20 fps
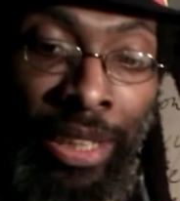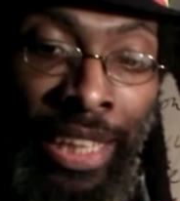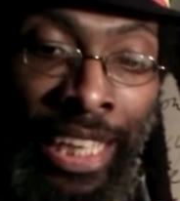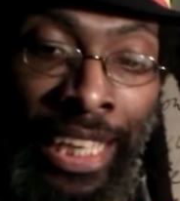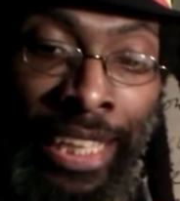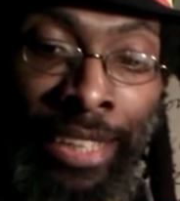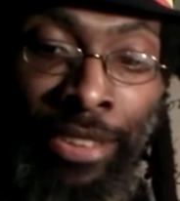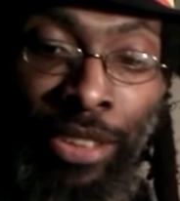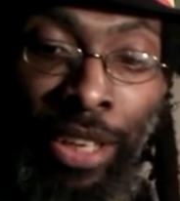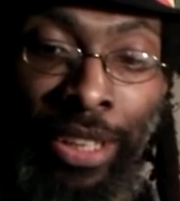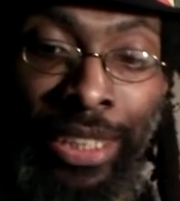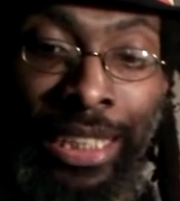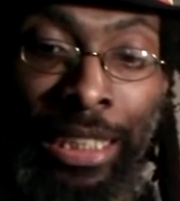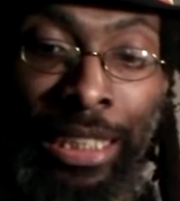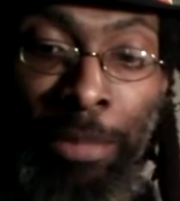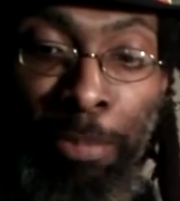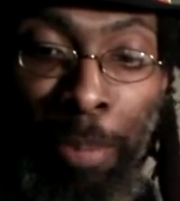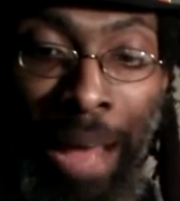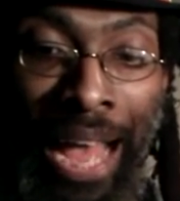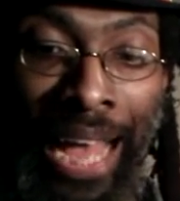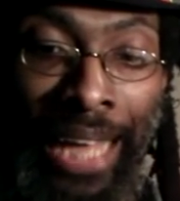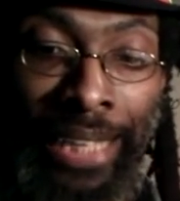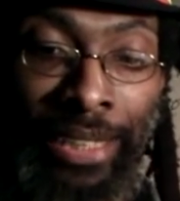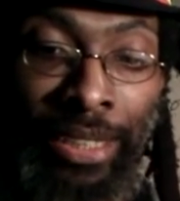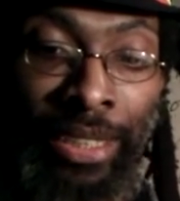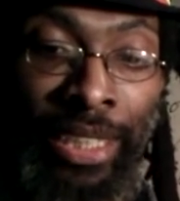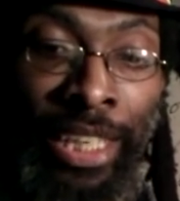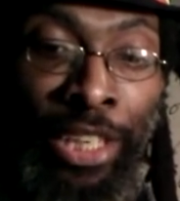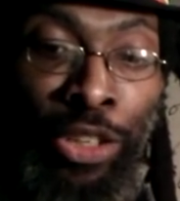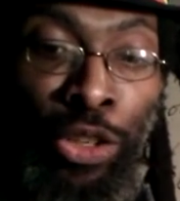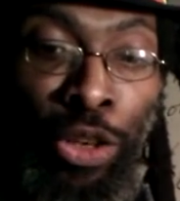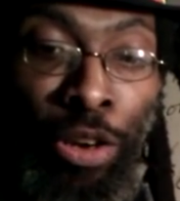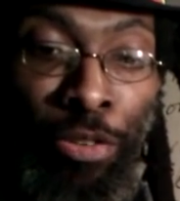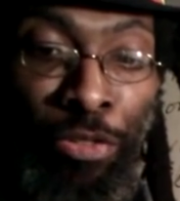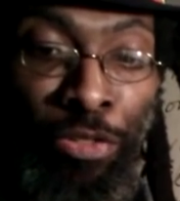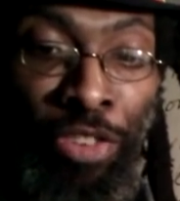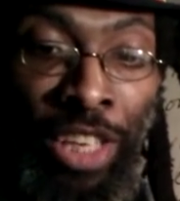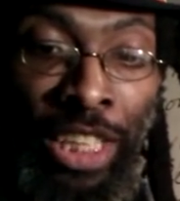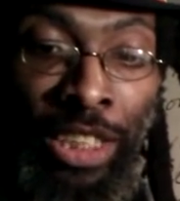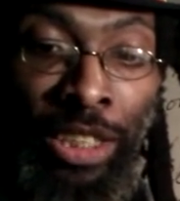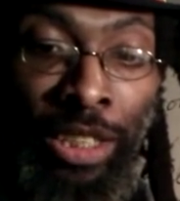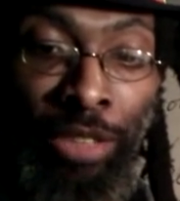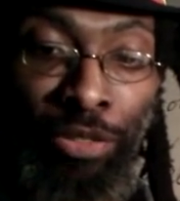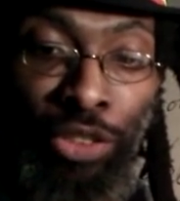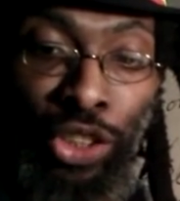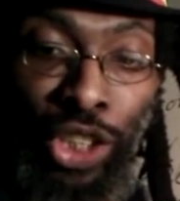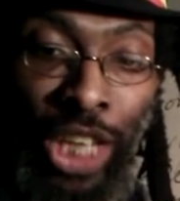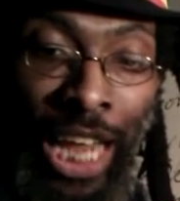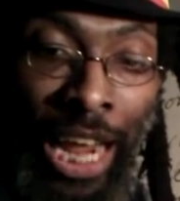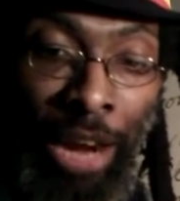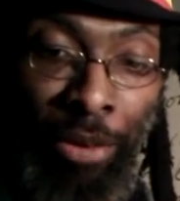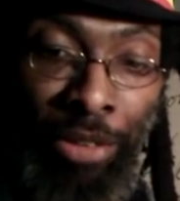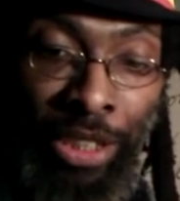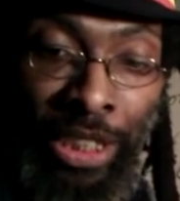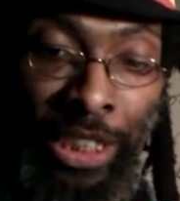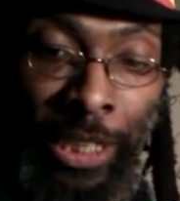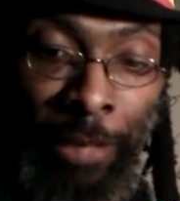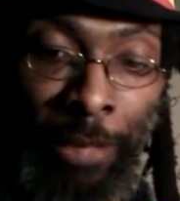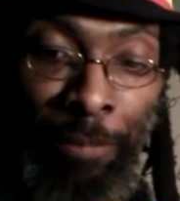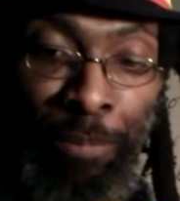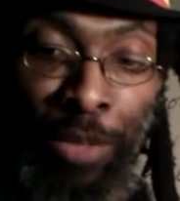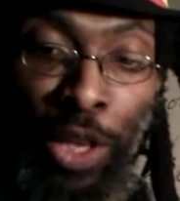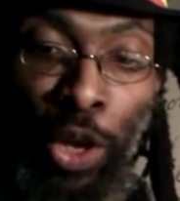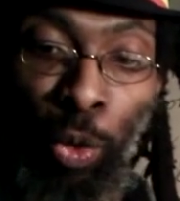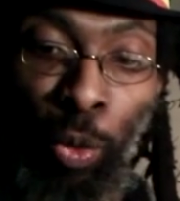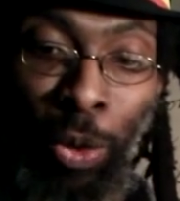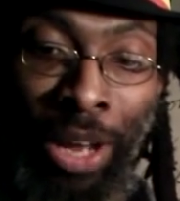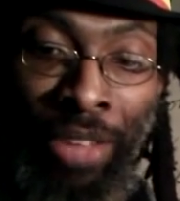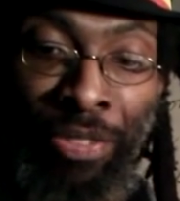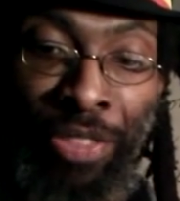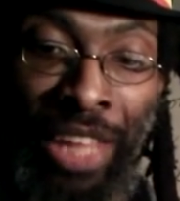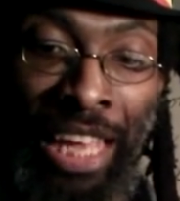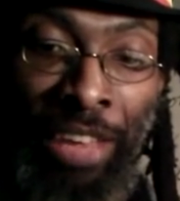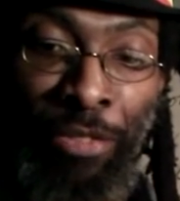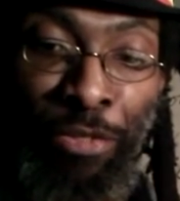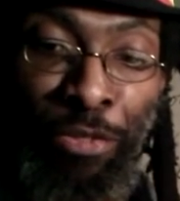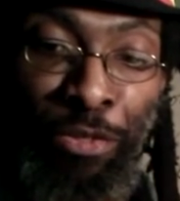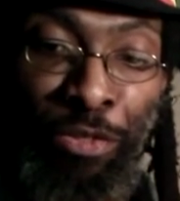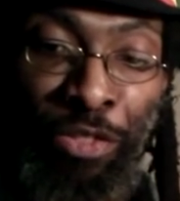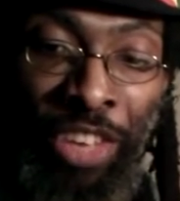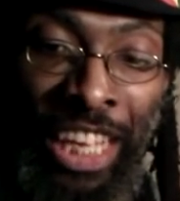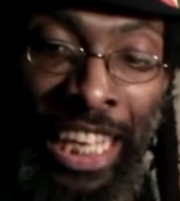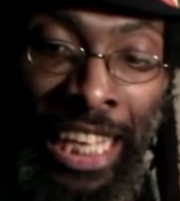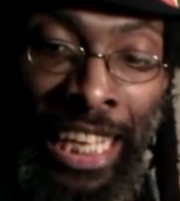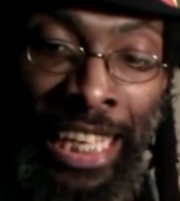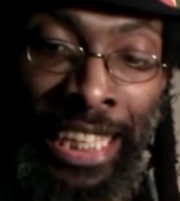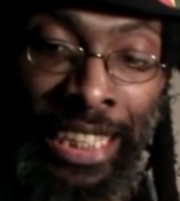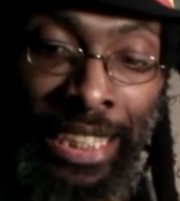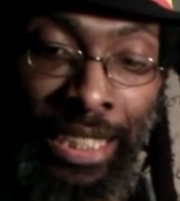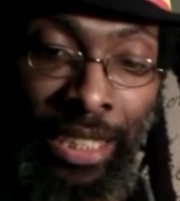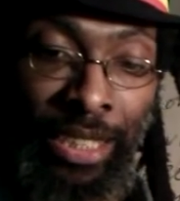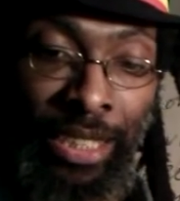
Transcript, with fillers: These are spots in your feast of charity. When they feast